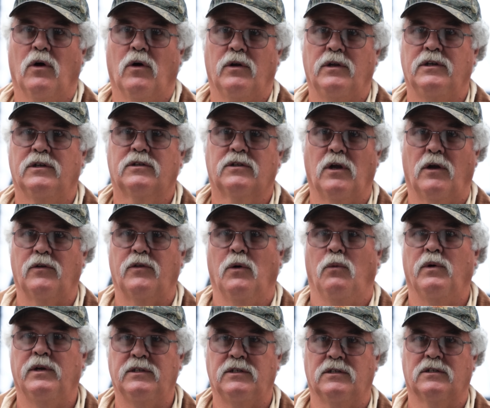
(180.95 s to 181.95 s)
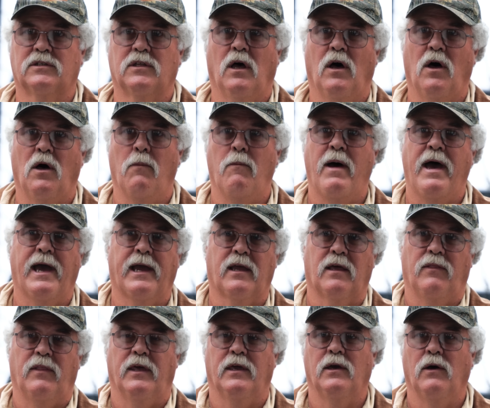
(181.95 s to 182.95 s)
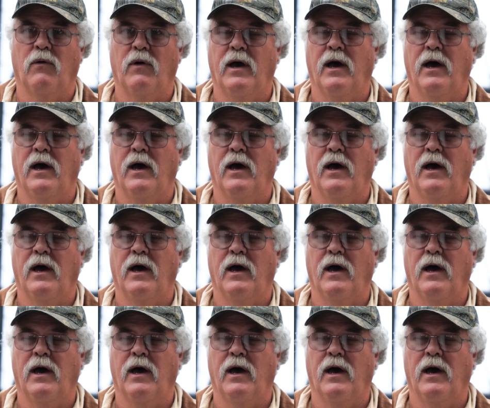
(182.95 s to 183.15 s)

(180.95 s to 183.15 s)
or you start the winches to haul back and they go